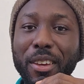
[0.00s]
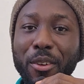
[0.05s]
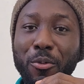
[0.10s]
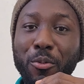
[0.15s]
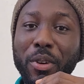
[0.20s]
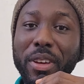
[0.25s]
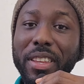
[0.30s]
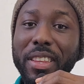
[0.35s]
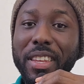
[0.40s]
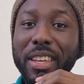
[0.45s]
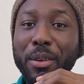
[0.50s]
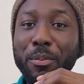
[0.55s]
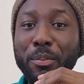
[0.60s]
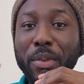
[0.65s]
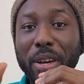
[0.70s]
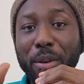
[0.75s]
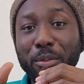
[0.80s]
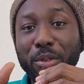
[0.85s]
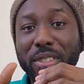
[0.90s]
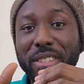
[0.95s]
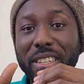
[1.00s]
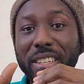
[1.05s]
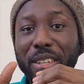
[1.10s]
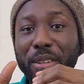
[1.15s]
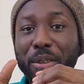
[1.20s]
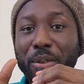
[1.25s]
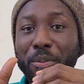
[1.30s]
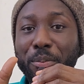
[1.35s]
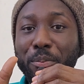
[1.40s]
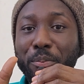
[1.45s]
when the Bible
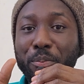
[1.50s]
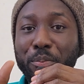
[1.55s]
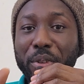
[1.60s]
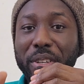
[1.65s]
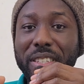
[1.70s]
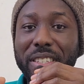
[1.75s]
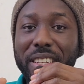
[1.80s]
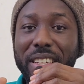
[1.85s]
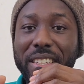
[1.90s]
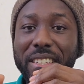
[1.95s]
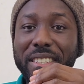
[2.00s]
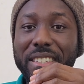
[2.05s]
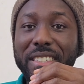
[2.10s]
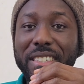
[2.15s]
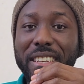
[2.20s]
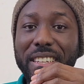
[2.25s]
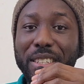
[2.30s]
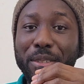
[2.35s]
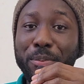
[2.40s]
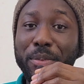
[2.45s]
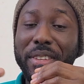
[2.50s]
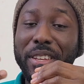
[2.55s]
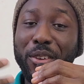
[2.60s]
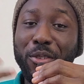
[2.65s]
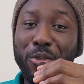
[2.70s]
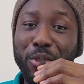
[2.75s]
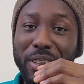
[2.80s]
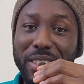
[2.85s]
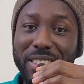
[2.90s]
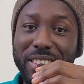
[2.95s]
study president sent me the
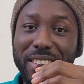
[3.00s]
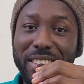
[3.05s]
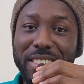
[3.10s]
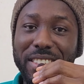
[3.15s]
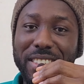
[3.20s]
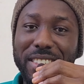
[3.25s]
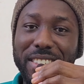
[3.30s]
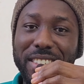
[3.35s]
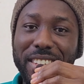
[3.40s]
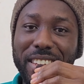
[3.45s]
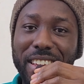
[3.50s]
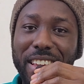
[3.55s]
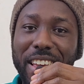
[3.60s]
questions,